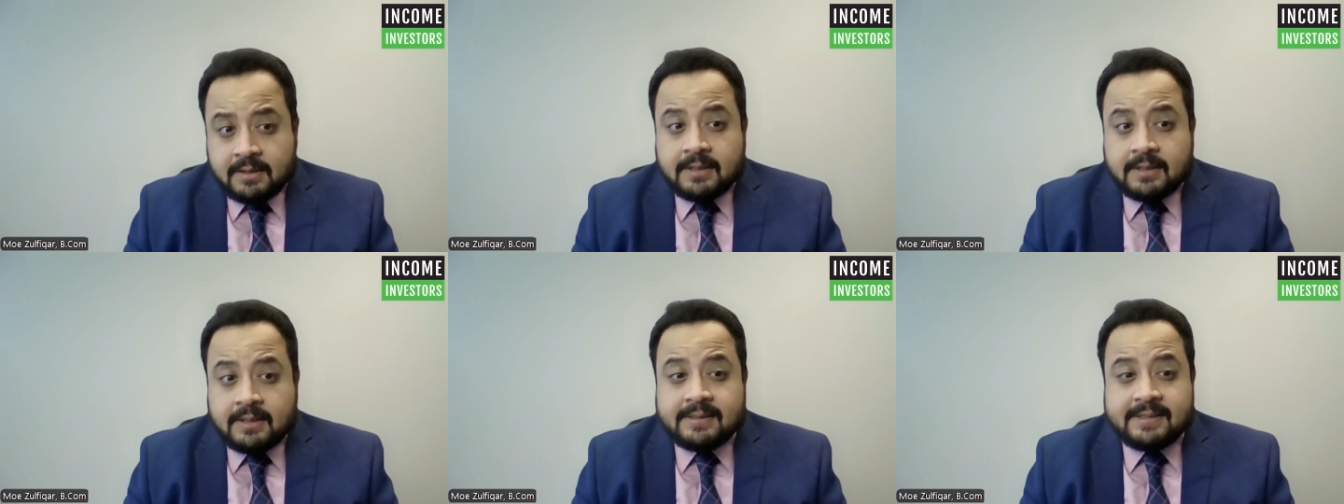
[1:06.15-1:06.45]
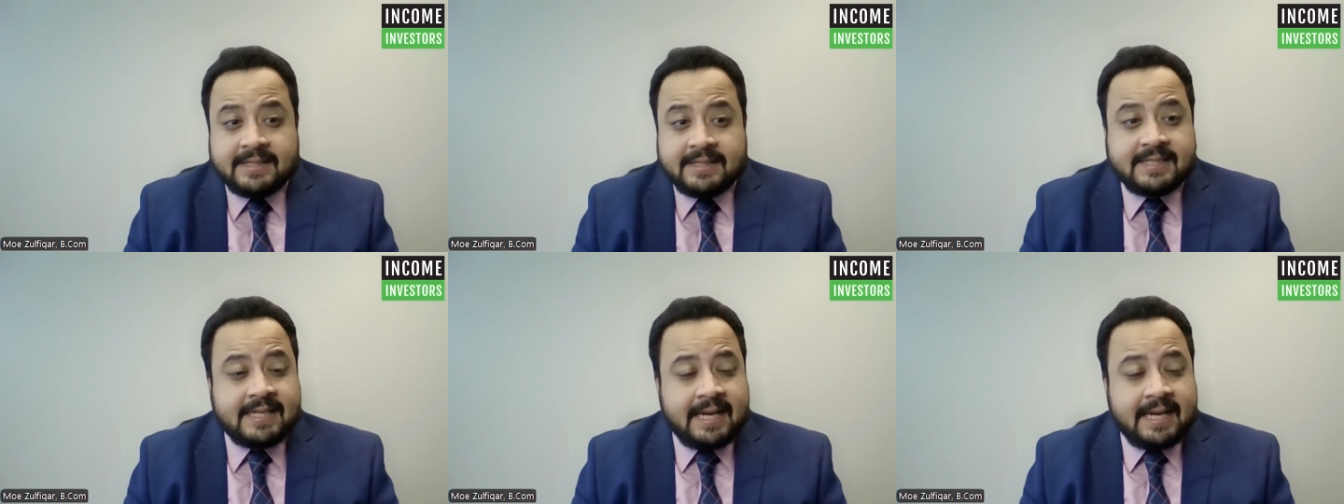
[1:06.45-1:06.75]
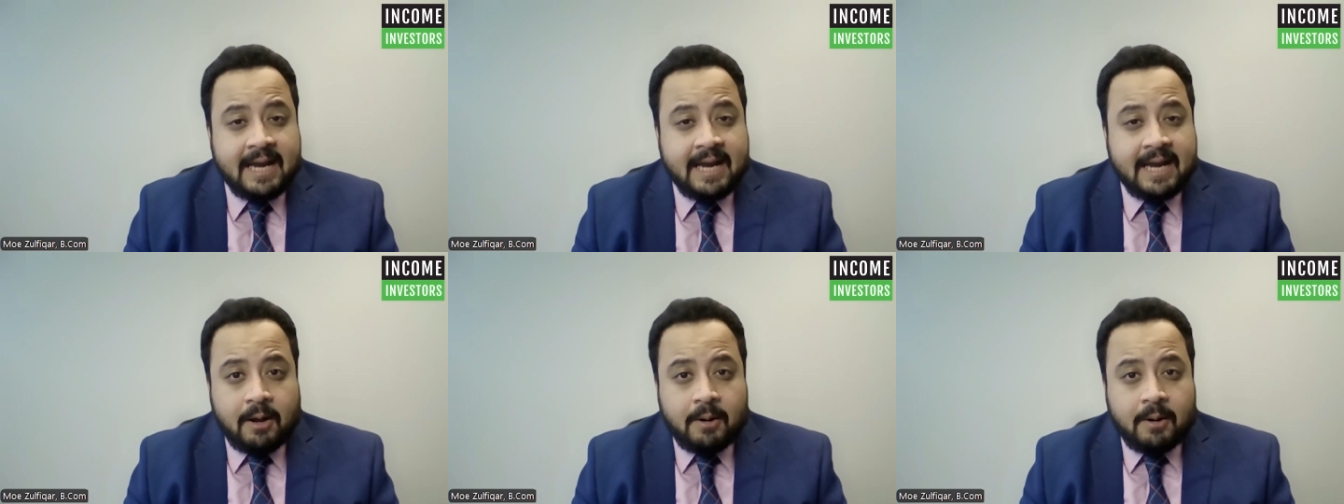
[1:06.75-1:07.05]
This can
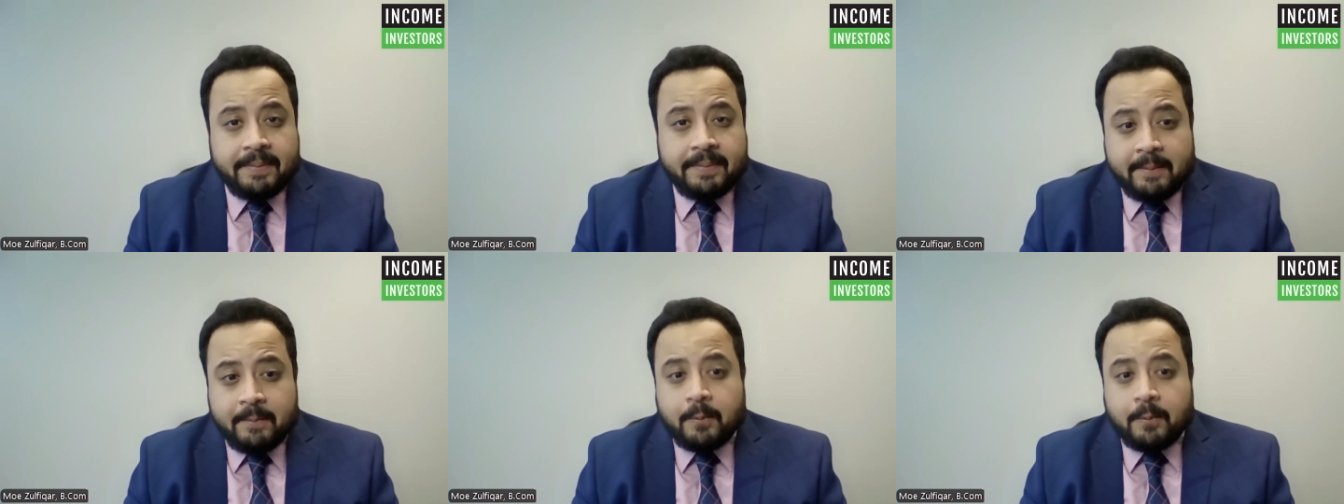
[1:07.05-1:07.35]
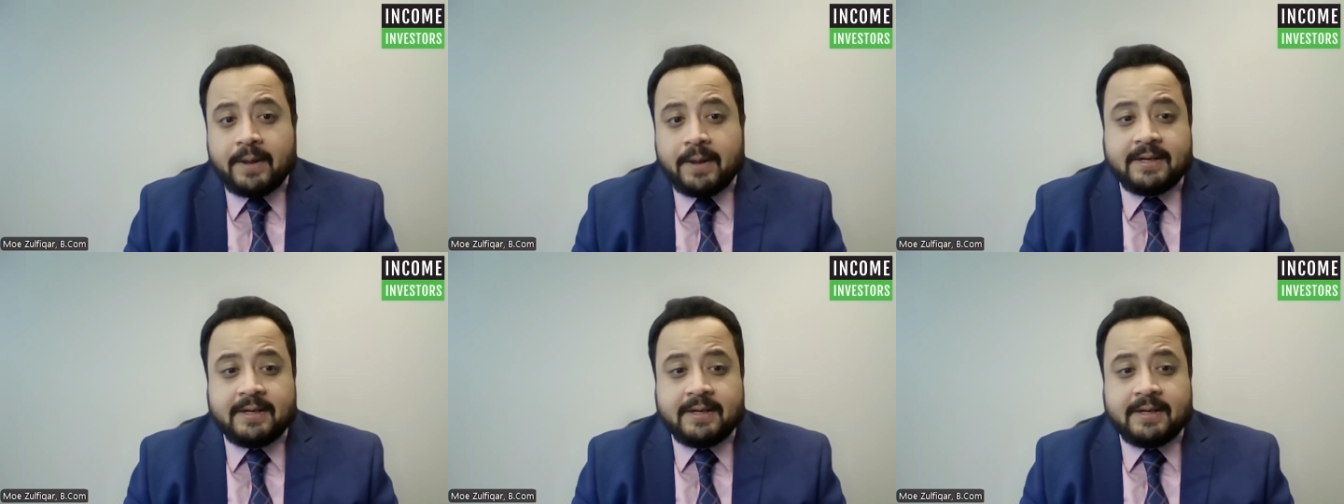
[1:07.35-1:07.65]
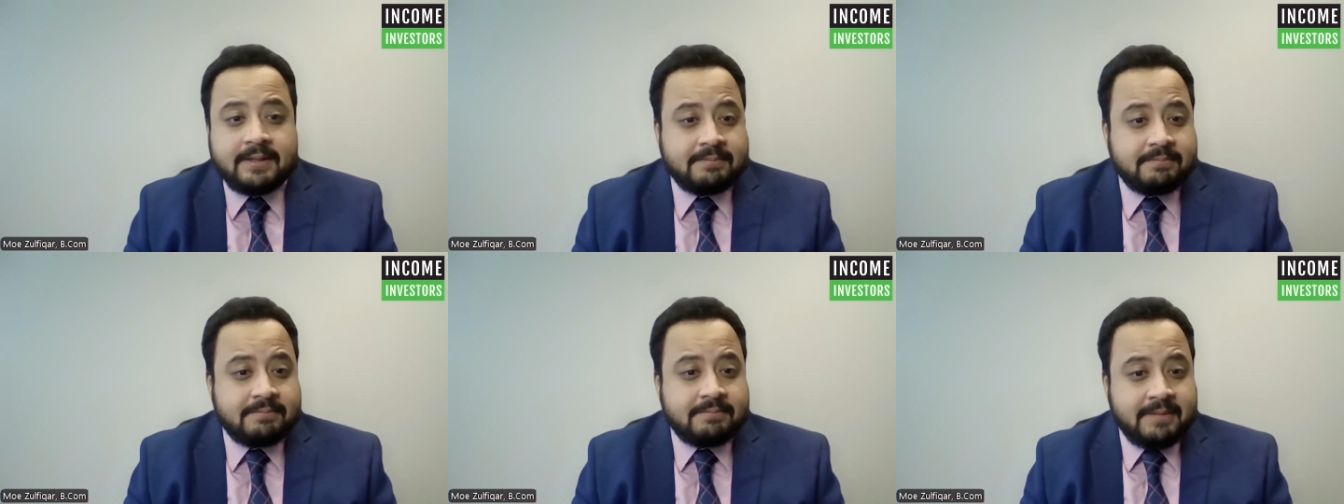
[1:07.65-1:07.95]
help them
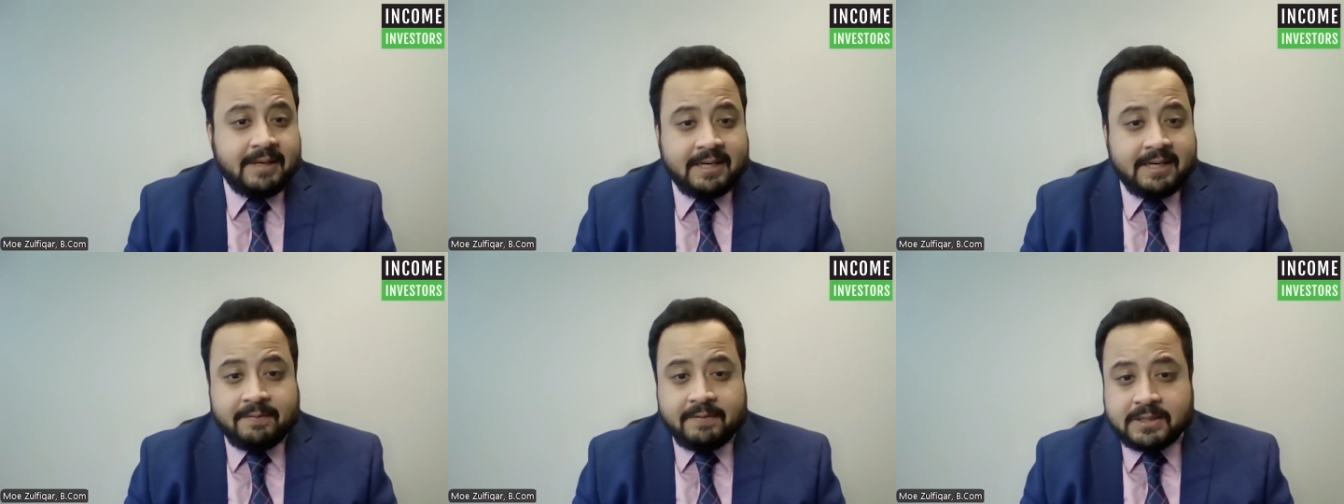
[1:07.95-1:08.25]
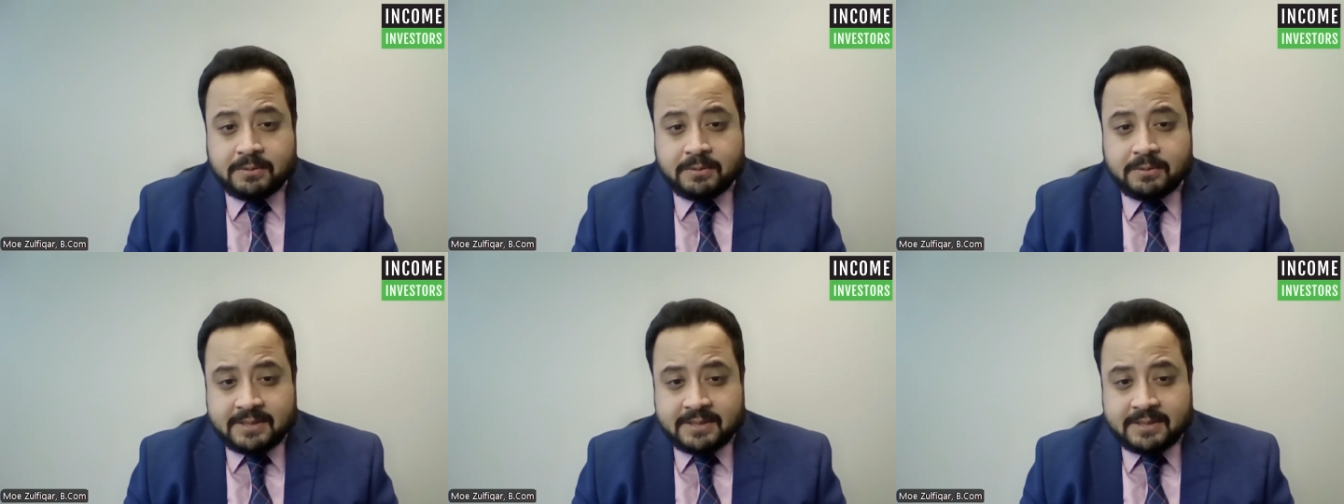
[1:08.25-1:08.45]
weather individual